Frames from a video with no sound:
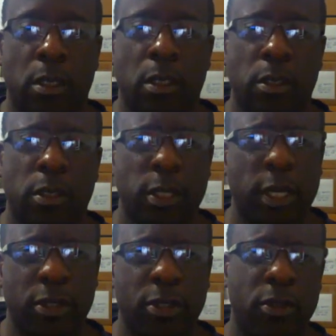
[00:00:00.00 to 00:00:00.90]

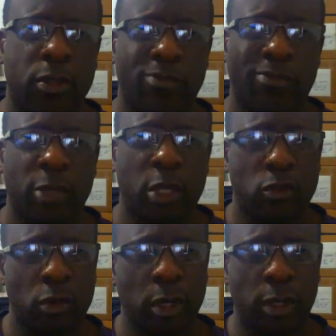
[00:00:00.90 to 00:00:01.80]
sketches and
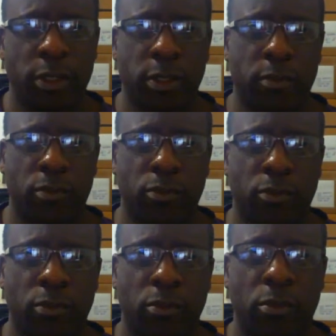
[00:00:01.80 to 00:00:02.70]
drawings,
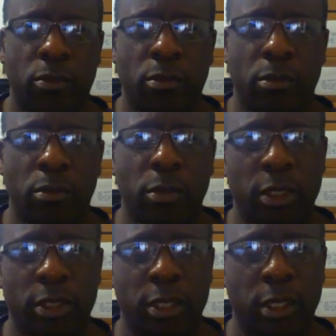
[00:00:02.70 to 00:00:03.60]

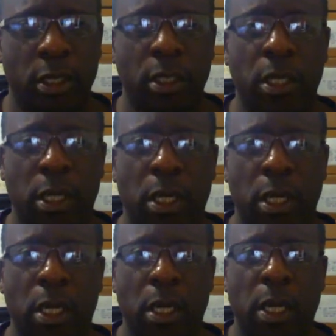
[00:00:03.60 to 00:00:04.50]
but
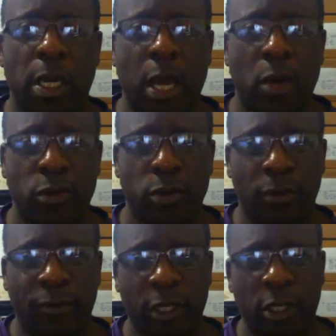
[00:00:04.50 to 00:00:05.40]
I'll shoot a
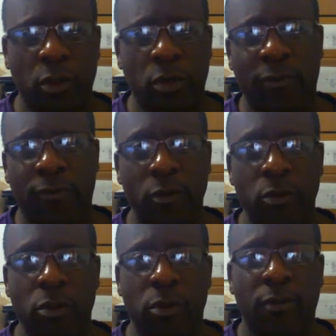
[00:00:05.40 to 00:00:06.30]
video in a
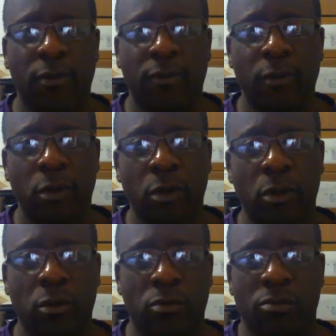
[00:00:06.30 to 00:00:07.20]
video
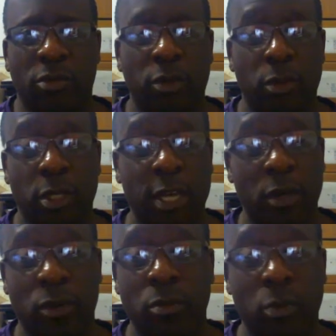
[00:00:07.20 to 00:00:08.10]
either tonight or
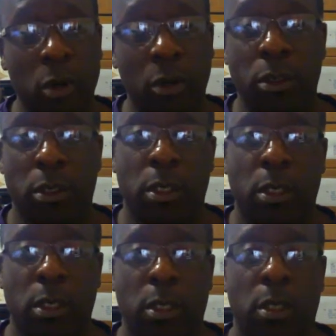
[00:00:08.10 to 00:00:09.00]
tomorrow.
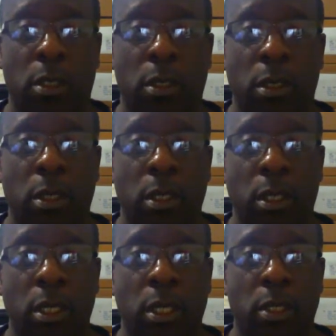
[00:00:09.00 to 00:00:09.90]

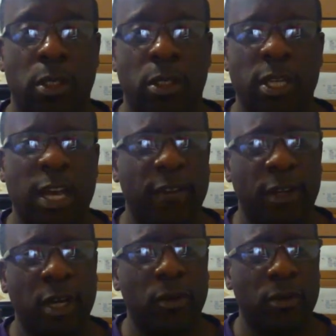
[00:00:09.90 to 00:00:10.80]
I just haven't
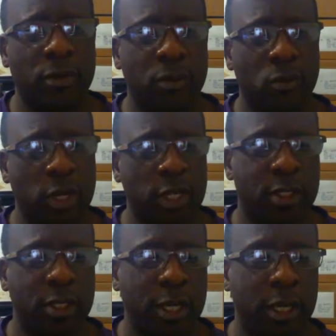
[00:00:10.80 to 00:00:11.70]
gotten some ready
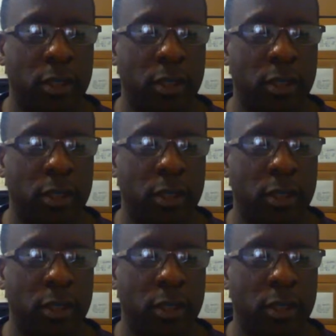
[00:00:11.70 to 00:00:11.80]
tonight.